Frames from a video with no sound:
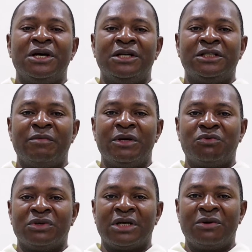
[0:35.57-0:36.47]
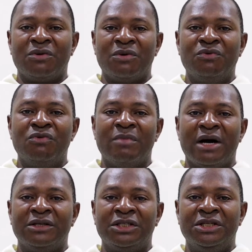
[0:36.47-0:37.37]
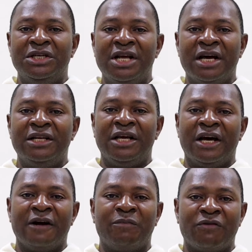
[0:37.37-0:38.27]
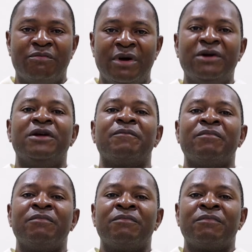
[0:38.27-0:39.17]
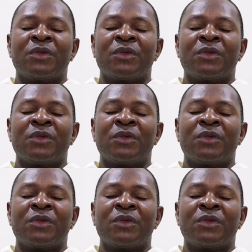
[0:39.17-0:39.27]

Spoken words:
Elizabeth was an old woman. She needed the help of Mary.